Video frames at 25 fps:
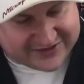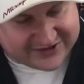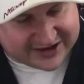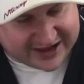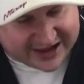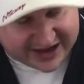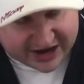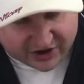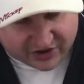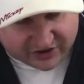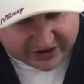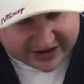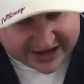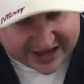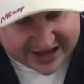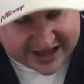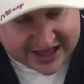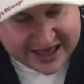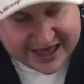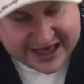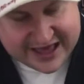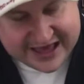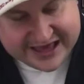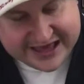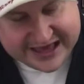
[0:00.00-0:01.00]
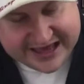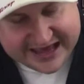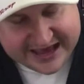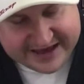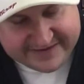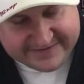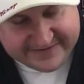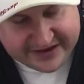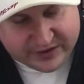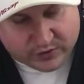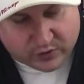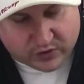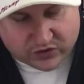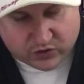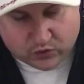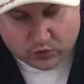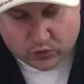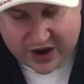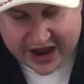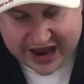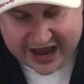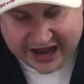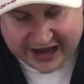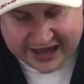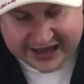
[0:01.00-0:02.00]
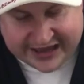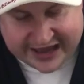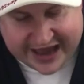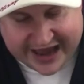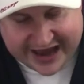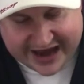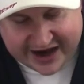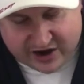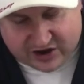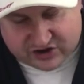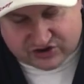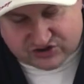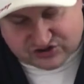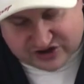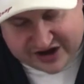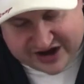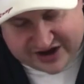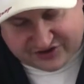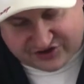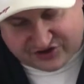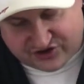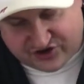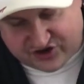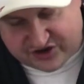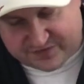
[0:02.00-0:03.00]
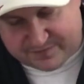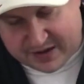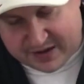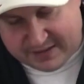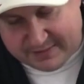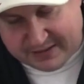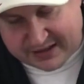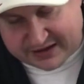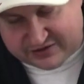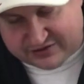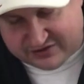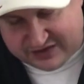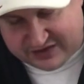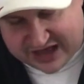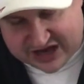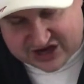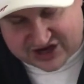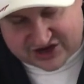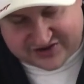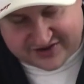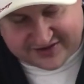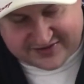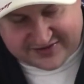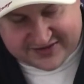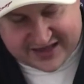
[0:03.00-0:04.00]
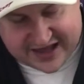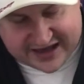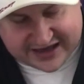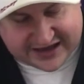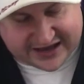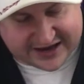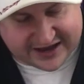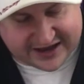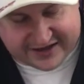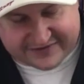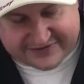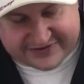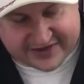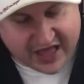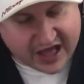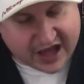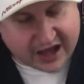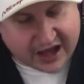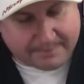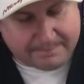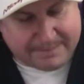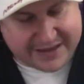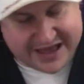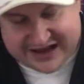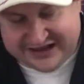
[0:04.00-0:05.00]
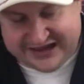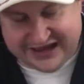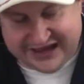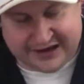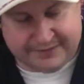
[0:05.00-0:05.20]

area heaving with wailing hairdressers, public relations executives, opinion